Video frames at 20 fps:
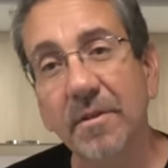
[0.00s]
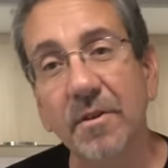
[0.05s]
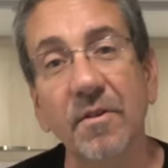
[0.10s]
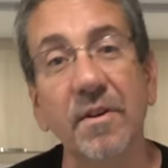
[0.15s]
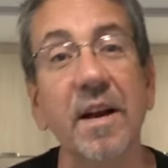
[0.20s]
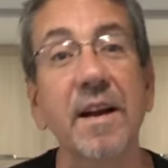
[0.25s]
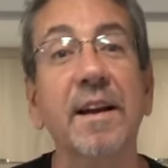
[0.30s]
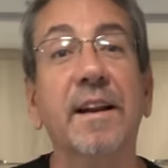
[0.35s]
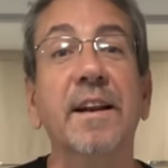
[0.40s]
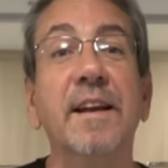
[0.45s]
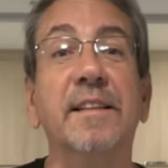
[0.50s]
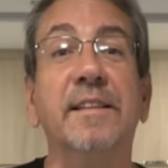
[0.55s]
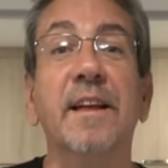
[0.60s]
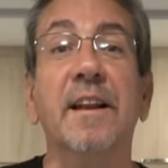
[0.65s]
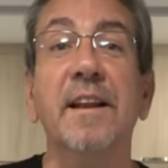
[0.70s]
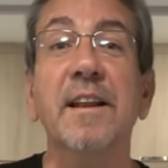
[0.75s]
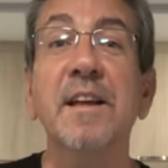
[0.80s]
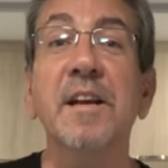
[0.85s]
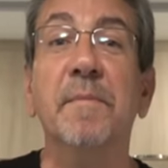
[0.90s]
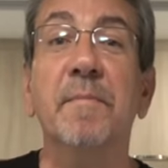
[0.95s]
You can click
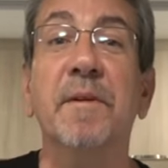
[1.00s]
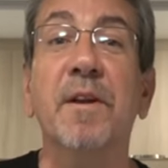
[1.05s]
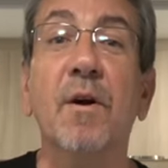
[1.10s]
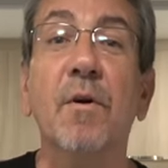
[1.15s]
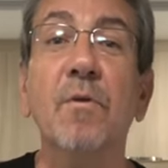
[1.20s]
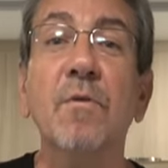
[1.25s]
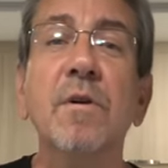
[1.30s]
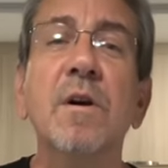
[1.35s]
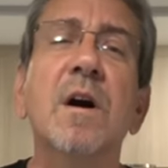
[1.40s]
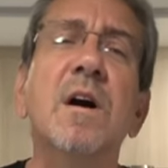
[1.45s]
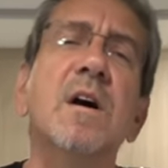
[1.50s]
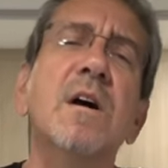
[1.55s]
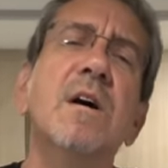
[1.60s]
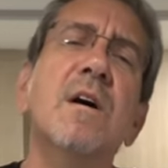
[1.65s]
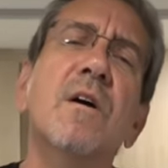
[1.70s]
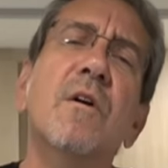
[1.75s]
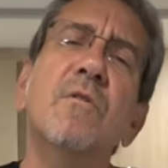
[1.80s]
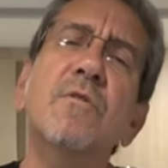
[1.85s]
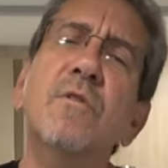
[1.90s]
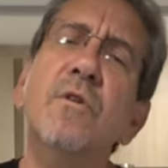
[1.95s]
the link below
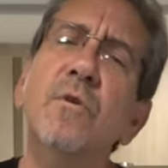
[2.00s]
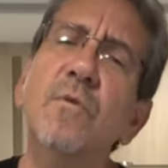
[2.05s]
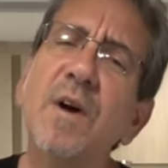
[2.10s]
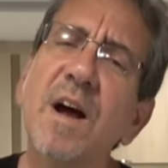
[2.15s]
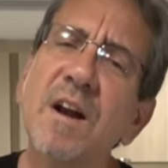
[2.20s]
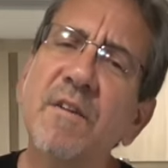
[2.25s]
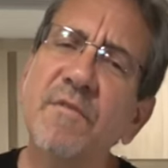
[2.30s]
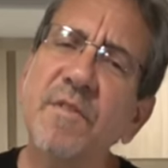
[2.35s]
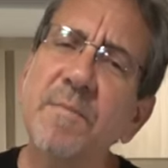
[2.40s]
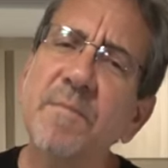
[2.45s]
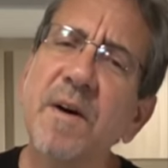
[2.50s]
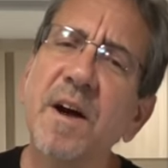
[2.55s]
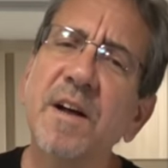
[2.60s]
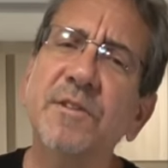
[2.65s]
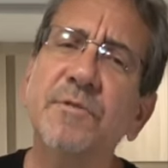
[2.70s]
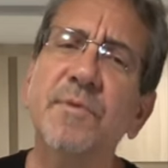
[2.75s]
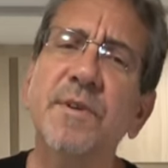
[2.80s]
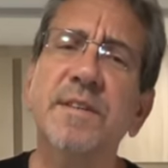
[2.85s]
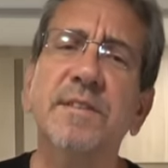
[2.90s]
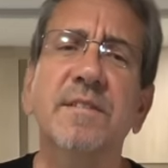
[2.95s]
or go to
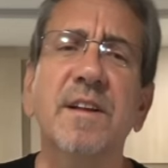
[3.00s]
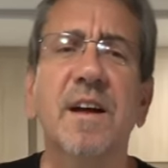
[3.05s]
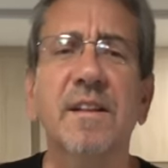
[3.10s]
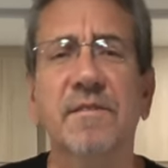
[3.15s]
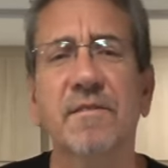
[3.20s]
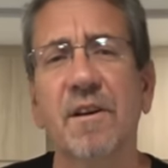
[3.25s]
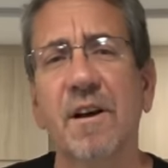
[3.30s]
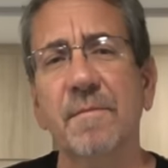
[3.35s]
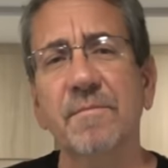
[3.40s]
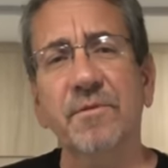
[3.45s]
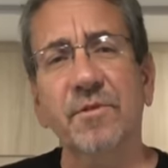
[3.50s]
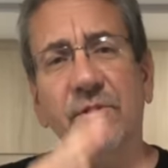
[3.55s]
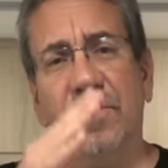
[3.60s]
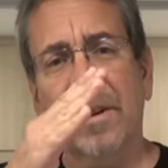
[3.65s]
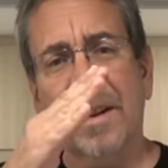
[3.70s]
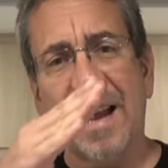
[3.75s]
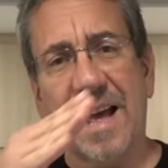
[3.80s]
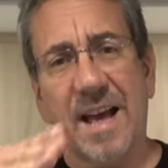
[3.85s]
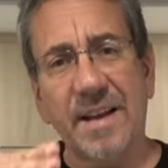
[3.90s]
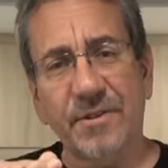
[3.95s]
rvmattress.com
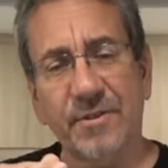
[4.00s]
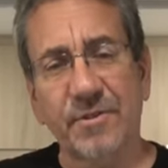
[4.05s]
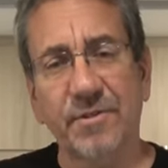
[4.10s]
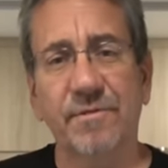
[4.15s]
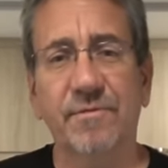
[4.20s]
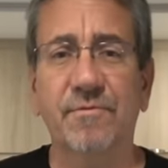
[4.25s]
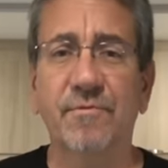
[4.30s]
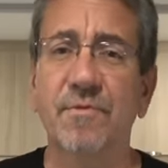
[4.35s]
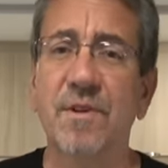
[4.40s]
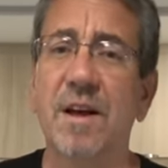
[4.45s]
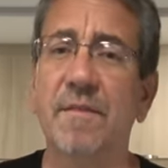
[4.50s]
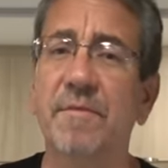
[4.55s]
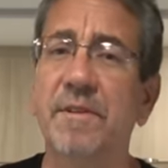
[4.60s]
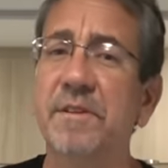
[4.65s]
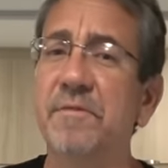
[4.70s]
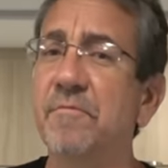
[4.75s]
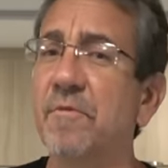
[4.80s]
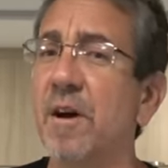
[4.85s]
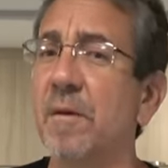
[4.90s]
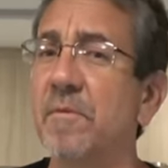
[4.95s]
slash
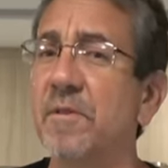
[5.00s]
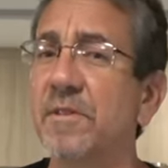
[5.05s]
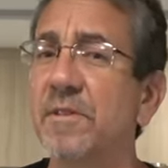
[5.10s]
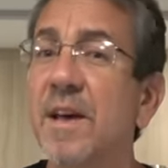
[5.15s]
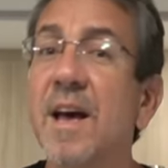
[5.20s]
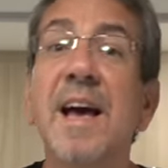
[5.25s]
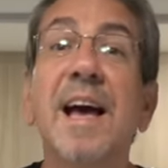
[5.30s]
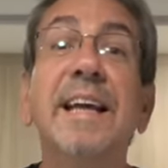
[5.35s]
travelingrobert